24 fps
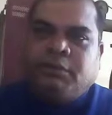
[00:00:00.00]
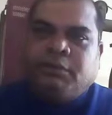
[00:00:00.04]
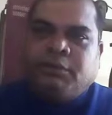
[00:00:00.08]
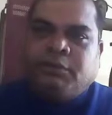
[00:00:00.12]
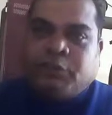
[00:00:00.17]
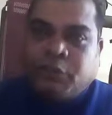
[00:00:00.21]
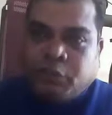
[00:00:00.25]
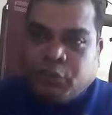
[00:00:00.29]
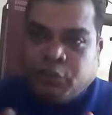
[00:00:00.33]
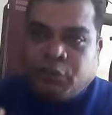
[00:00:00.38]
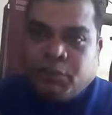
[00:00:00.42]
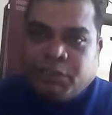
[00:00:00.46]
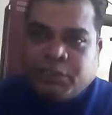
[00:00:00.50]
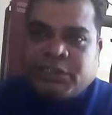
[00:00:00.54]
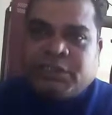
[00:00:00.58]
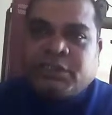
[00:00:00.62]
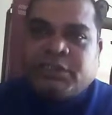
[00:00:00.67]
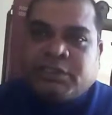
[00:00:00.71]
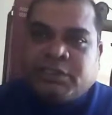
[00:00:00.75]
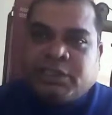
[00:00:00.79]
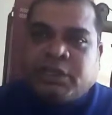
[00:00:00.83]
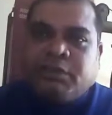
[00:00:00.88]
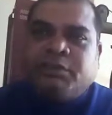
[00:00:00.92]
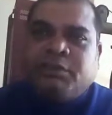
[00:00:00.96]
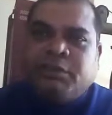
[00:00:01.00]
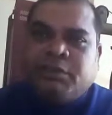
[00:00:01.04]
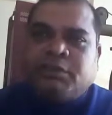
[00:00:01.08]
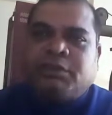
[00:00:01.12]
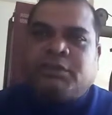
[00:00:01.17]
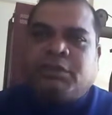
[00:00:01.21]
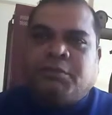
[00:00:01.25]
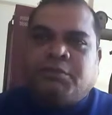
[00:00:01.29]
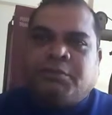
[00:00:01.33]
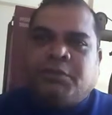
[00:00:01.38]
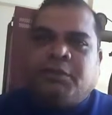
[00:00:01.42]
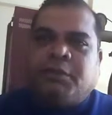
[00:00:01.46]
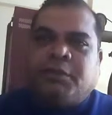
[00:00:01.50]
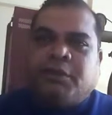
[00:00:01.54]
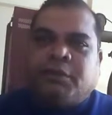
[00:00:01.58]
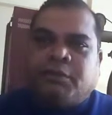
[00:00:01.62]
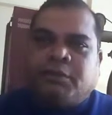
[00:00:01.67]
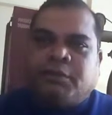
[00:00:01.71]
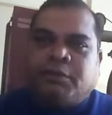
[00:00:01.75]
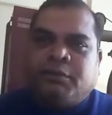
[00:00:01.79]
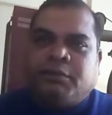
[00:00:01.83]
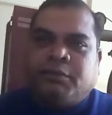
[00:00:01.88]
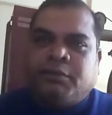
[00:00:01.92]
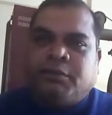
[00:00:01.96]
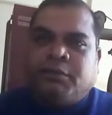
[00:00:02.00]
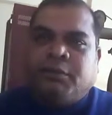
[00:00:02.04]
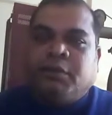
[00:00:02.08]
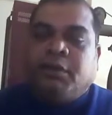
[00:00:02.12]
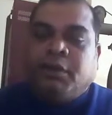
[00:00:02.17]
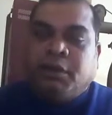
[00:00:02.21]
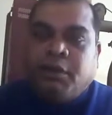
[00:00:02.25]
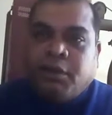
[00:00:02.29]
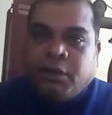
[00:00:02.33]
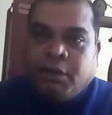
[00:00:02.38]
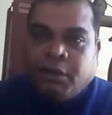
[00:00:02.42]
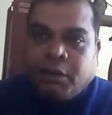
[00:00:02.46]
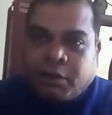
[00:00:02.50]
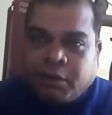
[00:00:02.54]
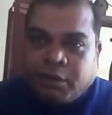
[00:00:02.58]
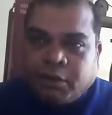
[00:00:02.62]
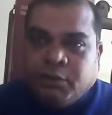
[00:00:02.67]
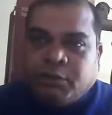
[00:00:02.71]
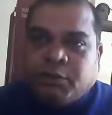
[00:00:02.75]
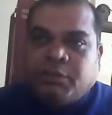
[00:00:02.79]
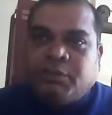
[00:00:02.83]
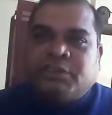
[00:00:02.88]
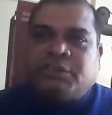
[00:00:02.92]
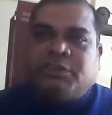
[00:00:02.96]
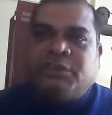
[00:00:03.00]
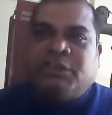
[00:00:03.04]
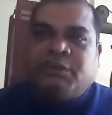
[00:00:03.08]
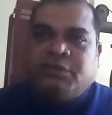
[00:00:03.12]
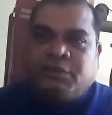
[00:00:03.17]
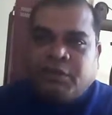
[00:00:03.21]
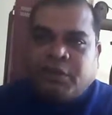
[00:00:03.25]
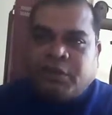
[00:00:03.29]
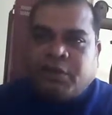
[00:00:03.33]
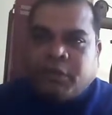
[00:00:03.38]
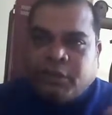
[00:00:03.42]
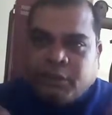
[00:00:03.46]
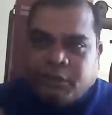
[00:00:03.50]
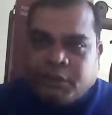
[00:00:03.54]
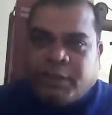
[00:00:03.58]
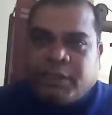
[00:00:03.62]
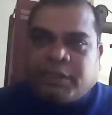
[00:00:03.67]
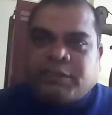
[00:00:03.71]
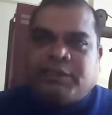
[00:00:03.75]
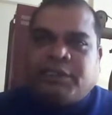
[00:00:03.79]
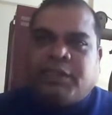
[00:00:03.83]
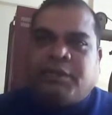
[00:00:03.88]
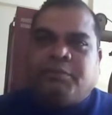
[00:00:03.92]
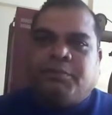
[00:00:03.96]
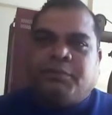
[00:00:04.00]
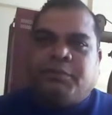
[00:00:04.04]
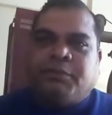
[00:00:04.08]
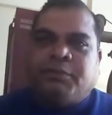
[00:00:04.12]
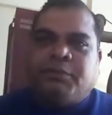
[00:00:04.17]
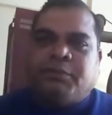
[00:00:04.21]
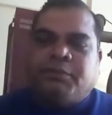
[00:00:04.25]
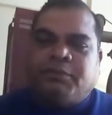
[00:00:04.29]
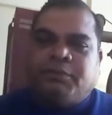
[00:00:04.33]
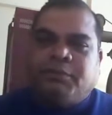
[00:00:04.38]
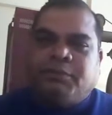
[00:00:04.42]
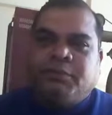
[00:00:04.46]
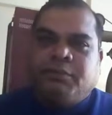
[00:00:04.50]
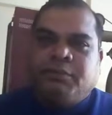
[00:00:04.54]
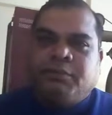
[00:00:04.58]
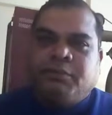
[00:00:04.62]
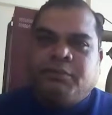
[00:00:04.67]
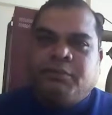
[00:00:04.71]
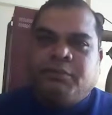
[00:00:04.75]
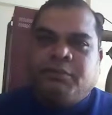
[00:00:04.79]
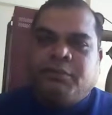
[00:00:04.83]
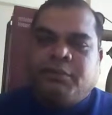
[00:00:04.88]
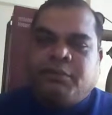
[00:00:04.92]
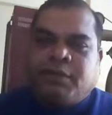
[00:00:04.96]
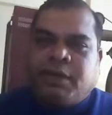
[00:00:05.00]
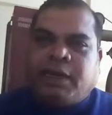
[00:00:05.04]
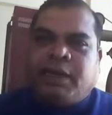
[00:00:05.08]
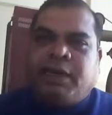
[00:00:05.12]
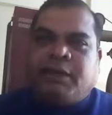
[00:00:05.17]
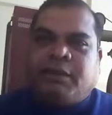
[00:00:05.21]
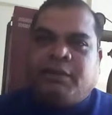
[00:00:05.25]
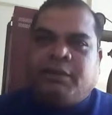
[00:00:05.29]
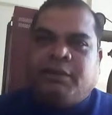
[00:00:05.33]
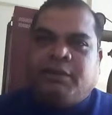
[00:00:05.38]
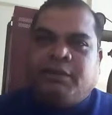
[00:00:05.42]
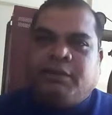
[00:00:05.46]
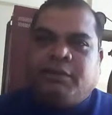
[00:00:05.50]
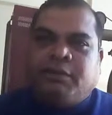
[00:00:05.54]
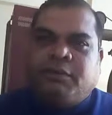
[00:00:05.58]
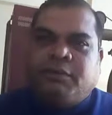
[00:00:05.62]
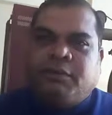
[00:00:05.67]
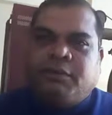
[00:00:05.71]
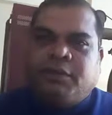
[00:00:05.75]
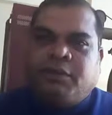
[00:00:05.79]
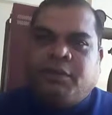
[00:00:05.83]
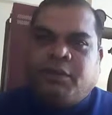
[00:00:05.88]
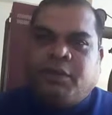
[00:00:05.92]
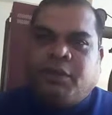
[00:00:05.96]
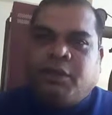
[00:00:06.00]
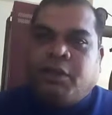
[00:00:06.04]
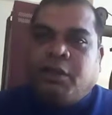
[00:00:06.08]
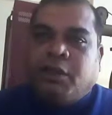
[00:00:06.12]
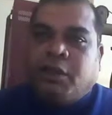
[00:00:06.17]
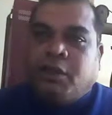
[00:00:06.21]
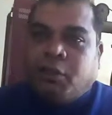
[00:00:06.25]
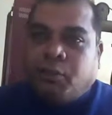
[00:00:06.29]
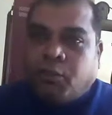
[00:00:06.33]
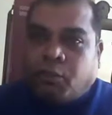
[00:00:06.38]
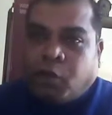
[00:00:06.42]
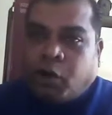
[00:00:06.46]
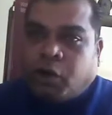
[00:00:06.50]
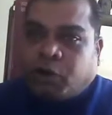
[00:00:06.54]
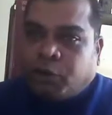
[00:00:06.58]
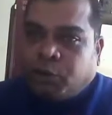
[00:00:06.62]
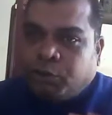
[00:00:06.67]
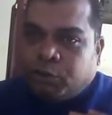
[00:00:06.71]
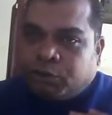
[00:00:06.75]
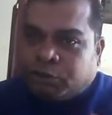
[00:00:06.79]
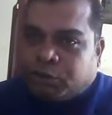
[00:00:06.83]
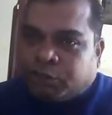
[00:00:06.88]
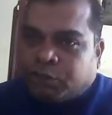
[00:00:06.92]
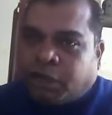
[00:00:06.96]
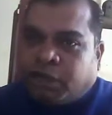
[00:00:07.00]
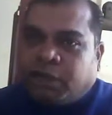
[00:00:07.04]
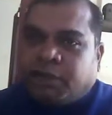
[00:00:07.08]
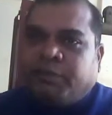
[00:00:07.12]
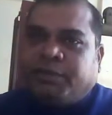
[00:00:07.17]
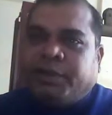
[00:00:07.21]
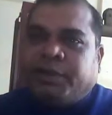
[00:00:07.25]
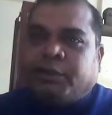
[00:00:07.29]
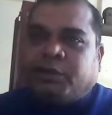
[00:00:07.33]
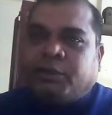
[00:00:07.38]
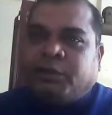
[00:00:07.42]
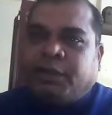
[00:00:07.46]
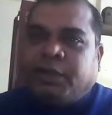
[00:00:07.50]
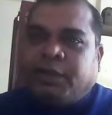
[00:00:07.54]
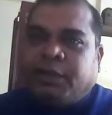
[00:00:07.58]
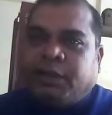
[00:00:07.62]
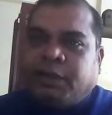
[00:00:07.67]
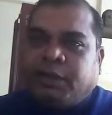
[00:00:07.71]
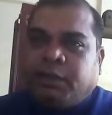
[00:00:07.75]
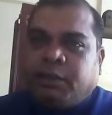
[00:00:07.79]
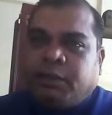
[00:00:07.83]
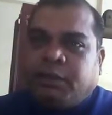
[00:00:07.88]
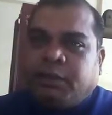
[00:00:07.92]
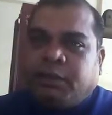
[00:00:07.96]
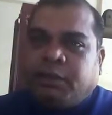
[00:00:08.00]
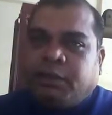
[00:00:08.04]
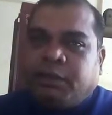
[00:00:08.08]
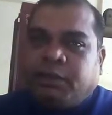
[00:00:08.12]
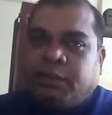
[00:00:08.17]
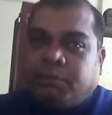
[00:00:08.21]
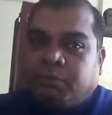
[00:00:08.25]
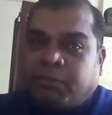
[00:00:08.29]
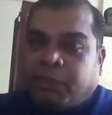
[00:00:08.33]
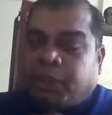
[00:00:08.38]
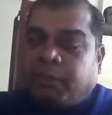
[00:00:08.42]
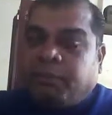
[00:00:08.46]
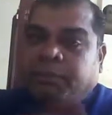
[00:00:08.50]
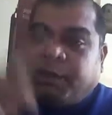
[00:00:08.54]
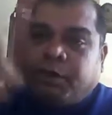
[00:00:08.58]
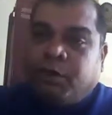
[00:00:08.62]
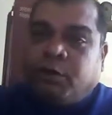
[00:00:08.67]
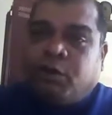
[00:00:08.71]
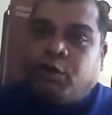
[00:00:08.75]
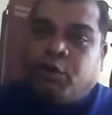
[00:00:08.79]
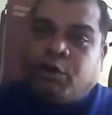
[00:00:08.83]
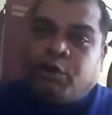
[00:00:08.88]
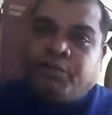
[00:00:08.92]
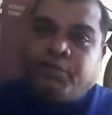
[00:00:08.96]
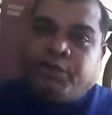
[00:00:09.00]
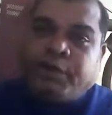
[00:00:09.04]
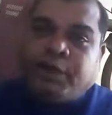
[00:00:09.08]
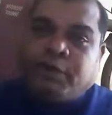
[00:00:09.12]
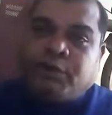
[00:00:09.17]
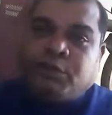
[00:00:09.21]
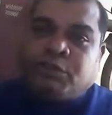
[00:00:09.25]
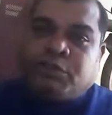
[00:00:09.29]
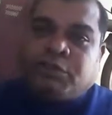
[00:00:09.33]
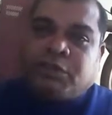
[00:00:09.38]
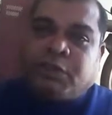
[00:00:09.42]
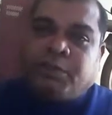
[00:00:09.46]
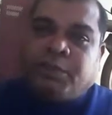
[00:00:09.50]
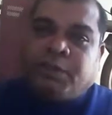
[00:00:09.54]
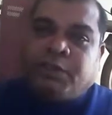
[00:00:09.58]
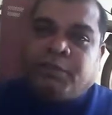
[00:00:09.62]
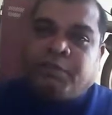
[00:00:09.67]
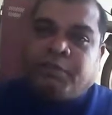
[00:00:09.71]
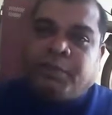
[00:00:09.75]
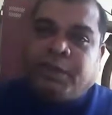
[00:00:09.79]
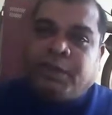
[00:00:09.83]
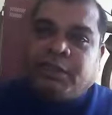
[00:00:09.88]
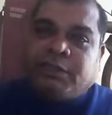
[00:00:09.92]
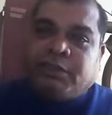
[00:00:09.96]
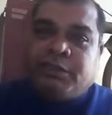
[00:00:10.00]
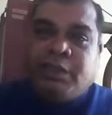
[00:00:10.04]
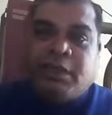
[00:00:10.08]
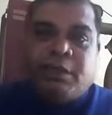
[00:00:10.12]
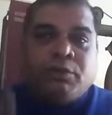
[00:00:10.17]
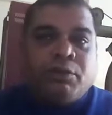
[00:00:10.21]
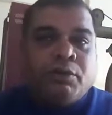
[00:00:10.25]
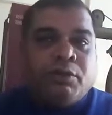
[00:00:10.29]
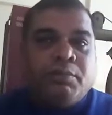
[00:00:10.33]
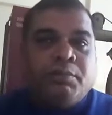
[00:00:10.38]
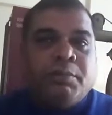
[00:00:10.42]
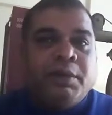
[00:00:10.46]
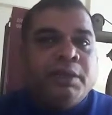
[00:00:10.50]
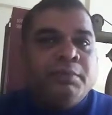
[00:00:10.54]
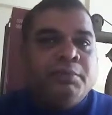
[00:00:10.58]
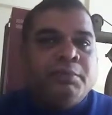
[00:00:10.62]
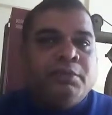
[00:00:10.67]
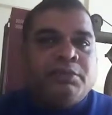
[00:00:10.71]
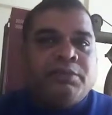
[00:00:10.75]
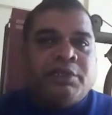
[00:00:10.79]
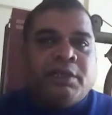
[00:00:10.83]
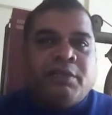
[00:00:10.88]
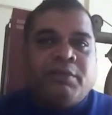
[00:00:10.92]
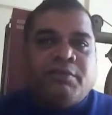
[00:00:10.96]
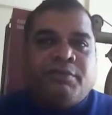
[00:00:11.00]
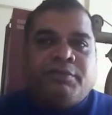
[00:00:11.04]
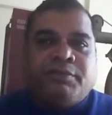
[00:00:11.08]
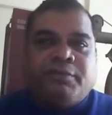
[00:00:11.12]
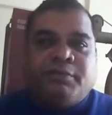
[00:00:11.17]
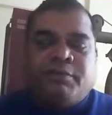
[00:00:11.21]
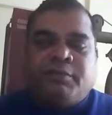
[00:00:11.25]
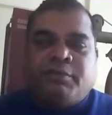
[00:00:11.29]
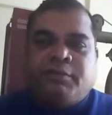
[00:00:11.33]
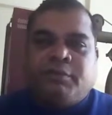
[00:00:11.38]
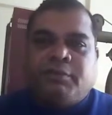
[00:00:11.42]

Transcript: The universe has given you something. Learn to receive, learn to accept. Correct? What you shun away today might be glorified to some other place. Then don't blame yourself.